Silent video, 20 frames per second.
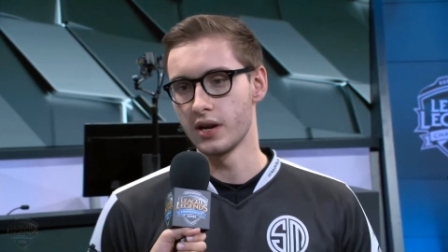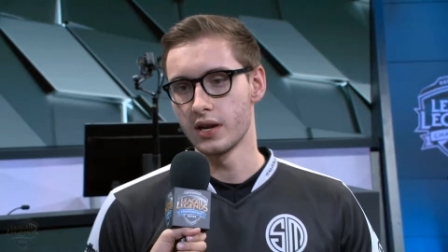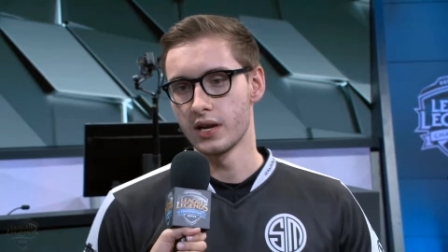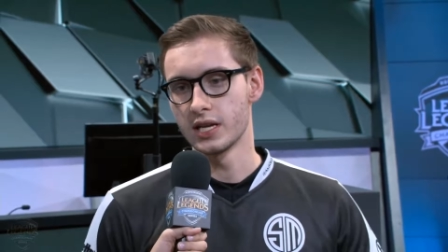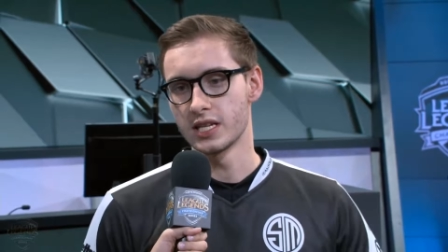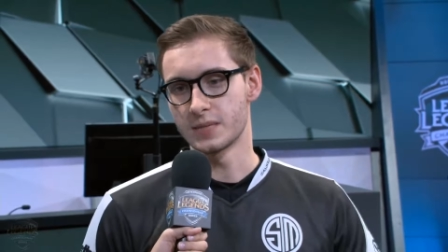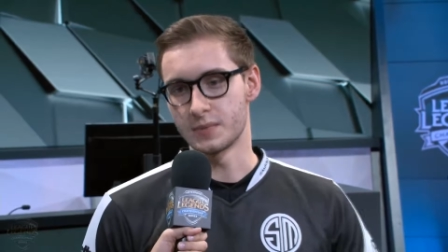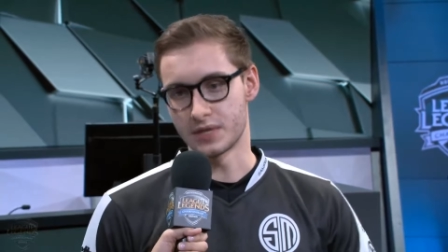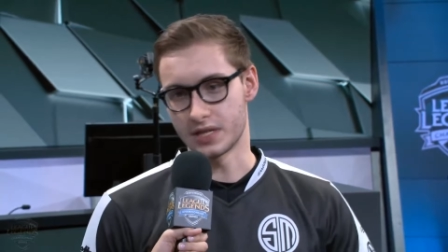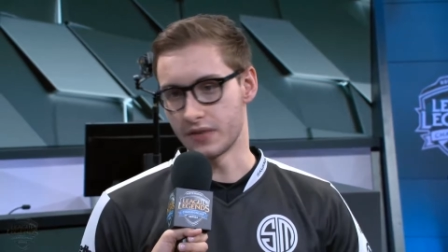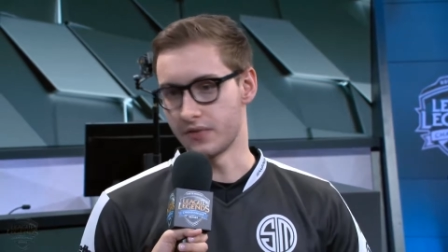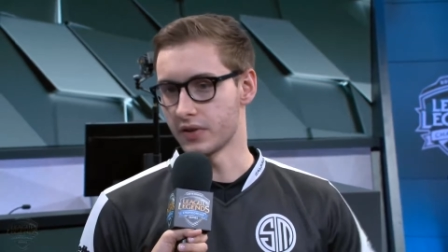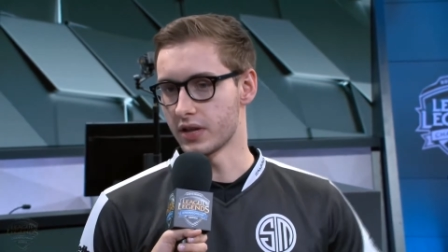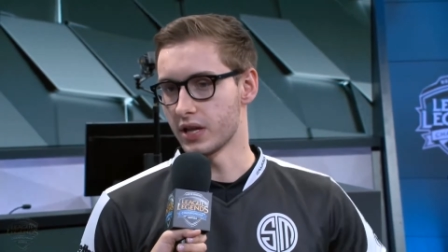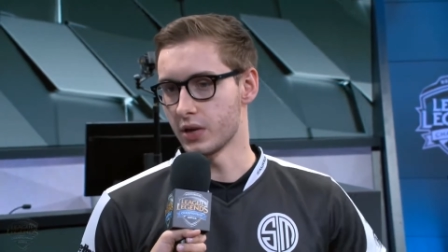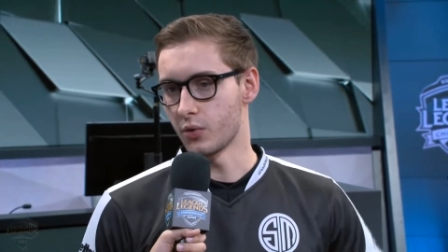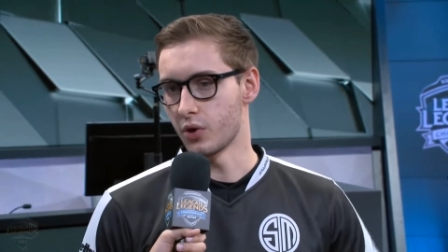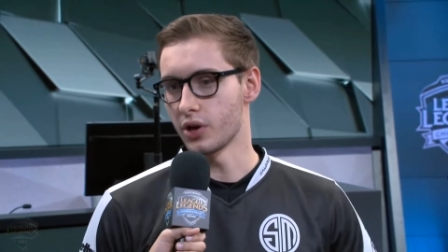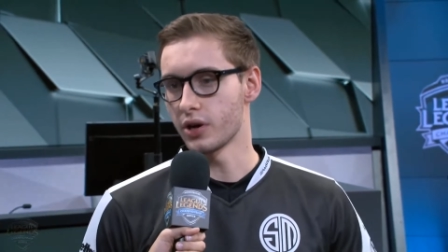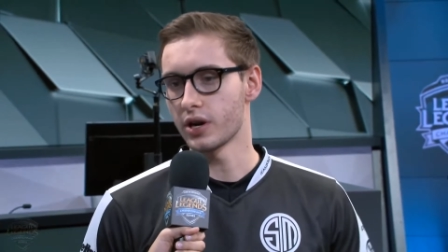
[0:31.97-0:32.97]
specifically
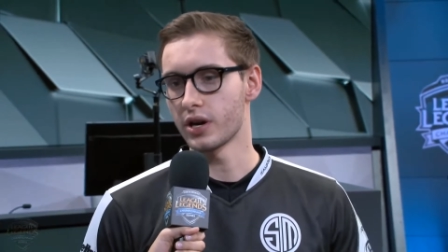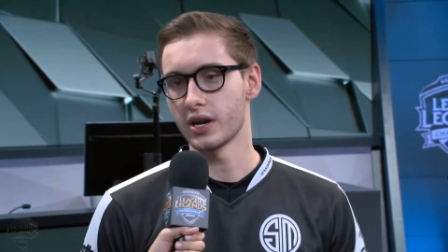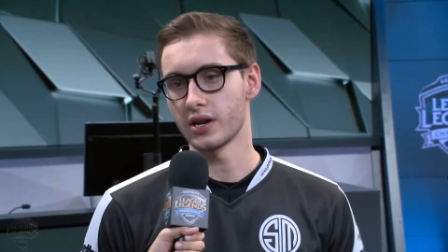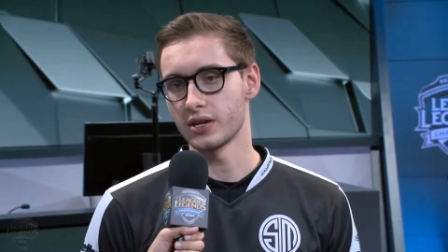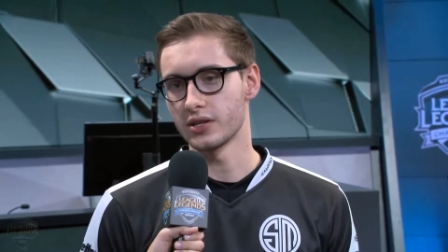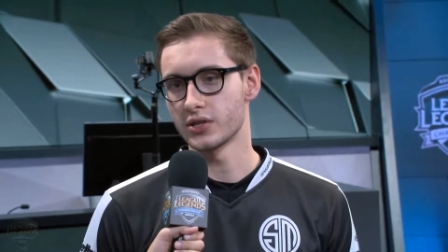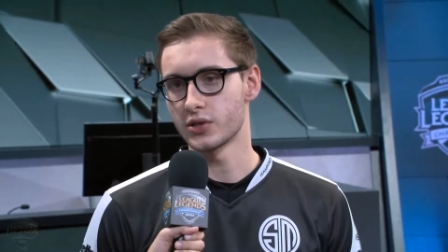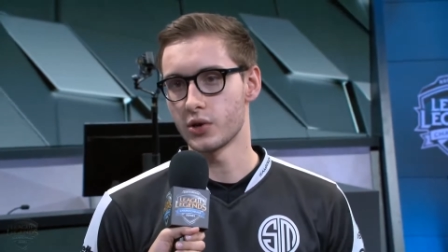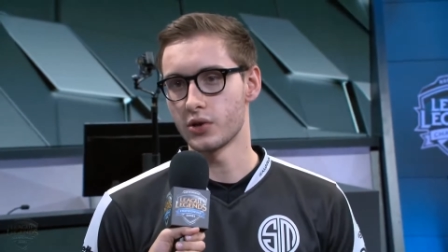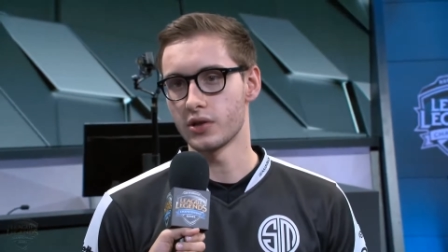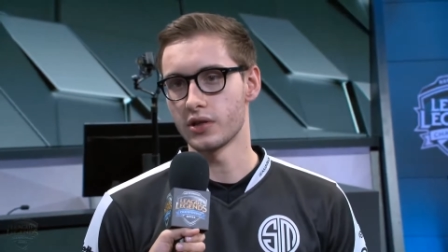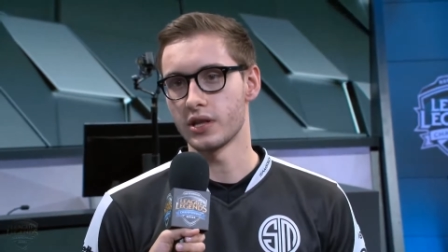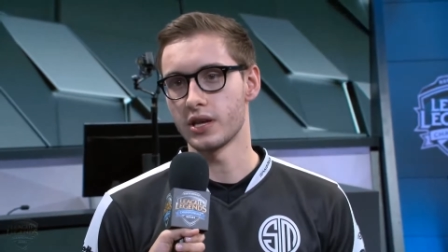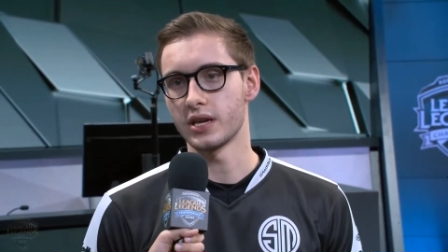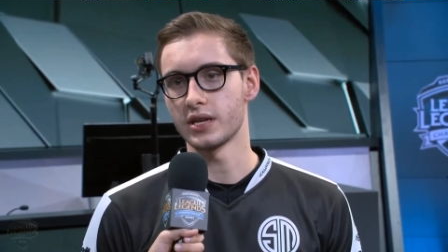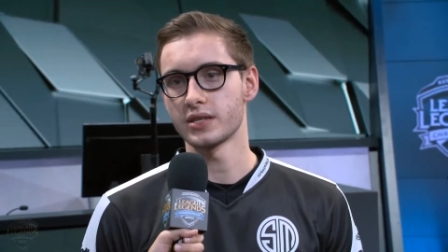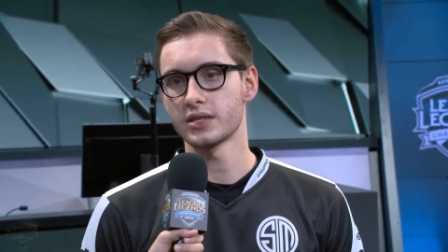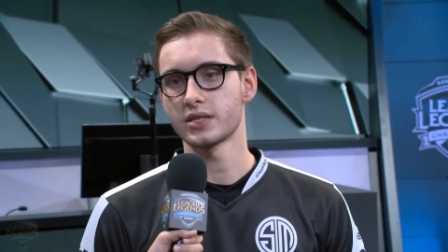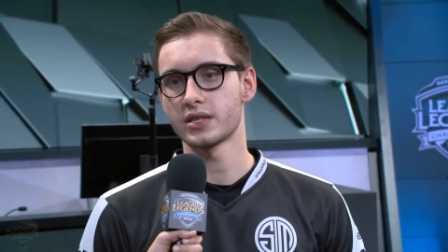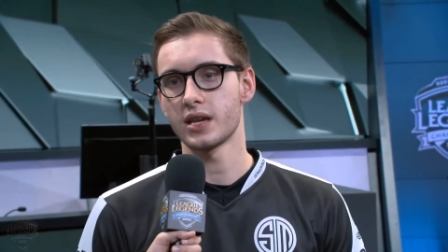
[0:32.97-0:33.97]
working on certain
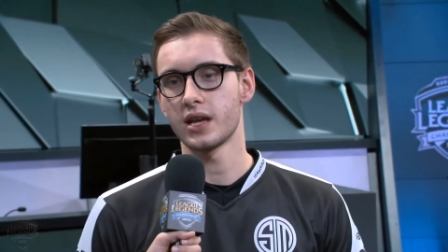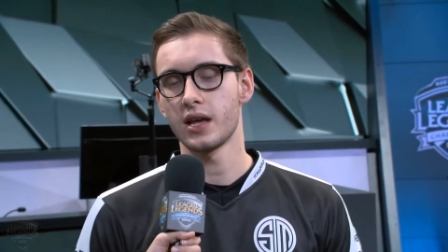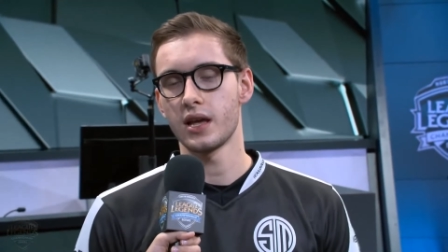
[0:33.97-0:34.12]
things.